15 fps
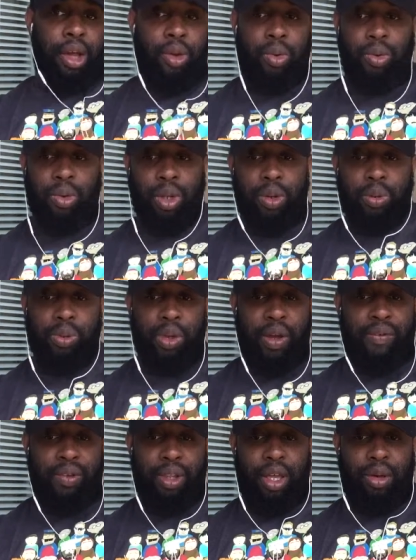thought was,
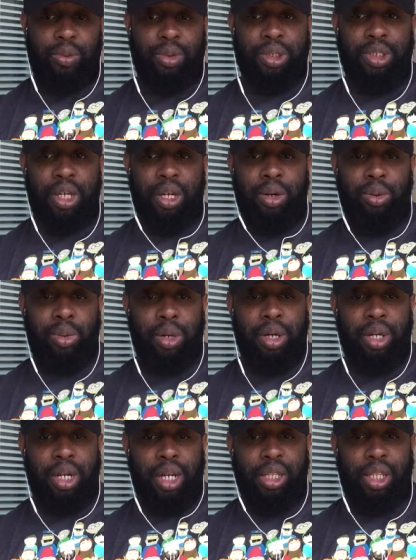everything was done well,
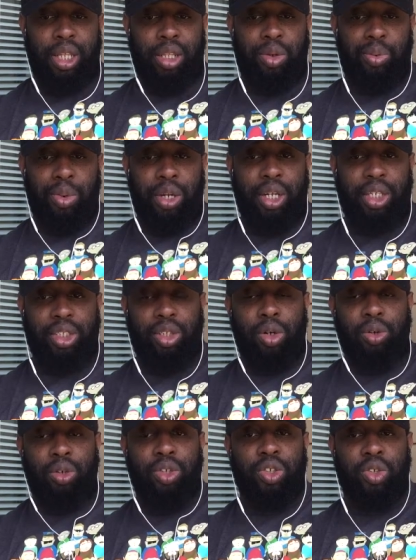and I thought the way they
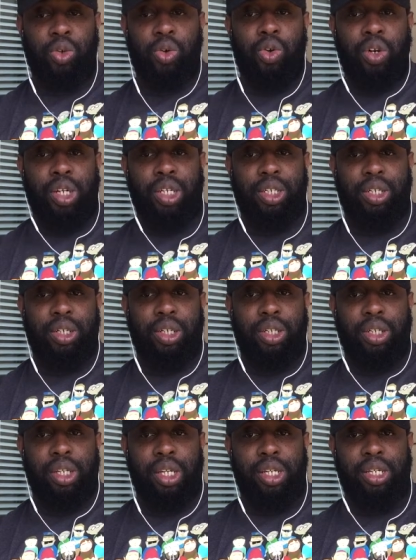told the story is,
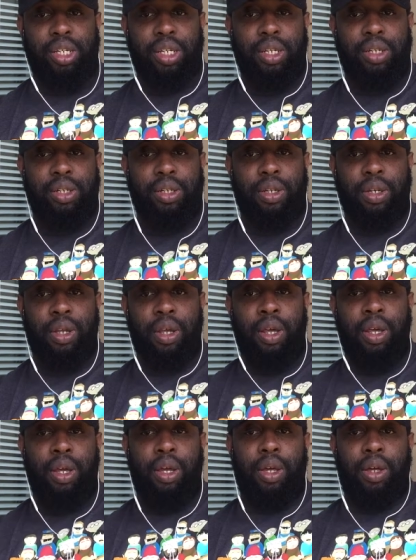is, is,
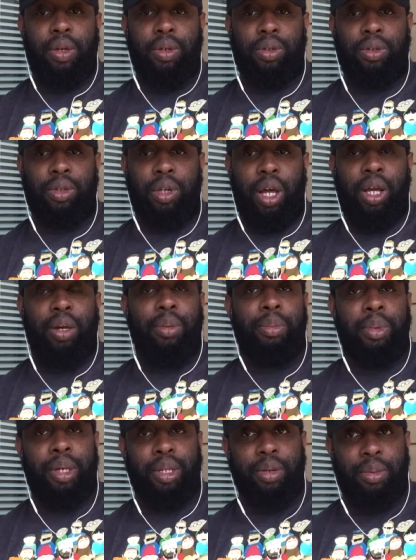is I
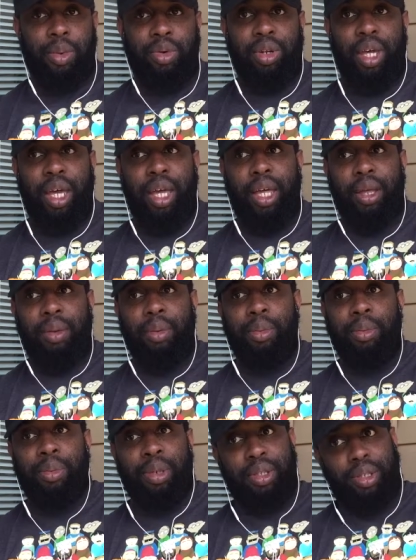commend them on that.
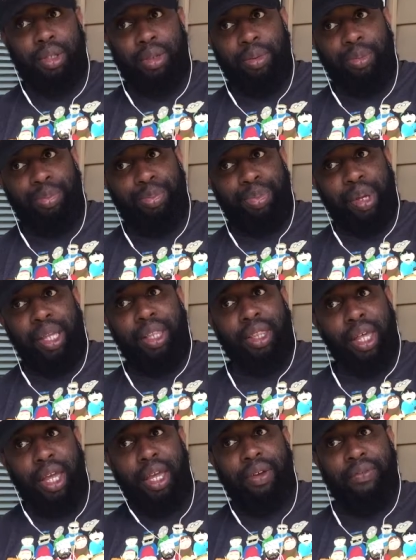But the big
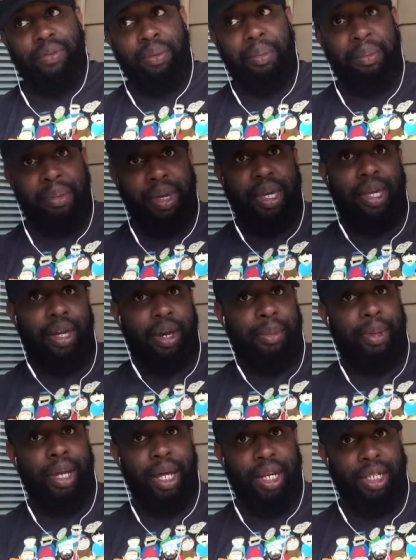thing for me
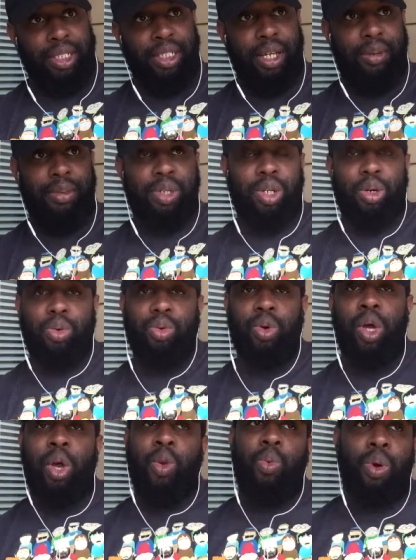coming out of this episode,
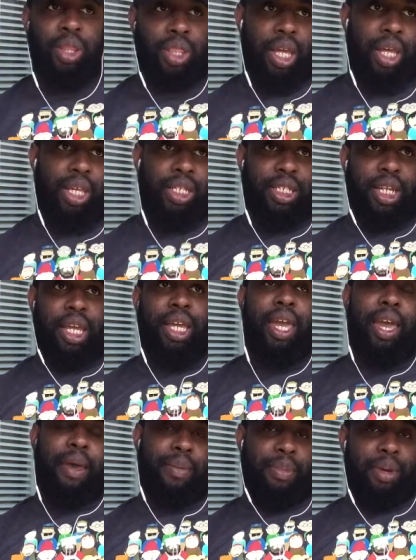one thing is that
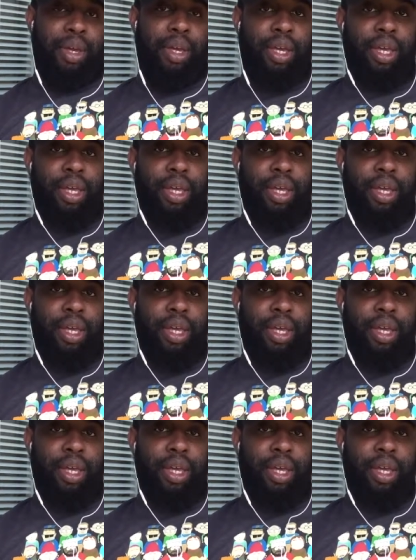Gambi